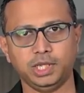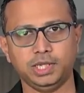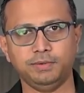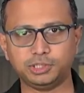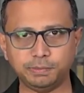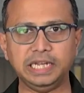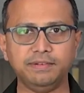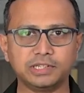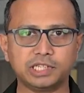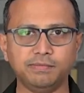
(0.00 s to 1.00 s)
which
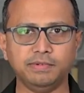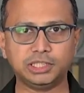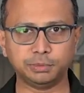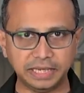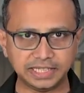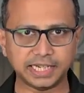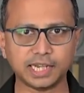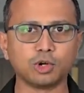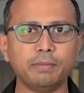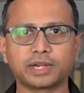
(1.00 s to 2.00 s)
means it
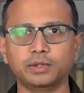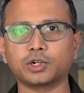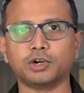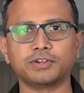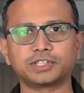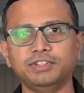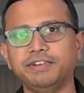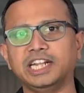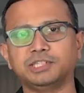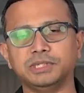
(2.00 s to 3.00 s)
will go back to the coffers of the
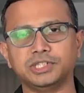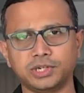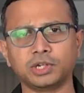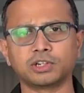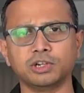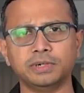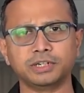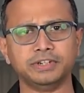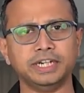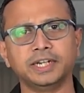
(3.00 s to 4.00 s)
Finance Ministry or the Government
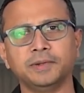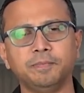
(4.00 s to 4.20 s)
of India.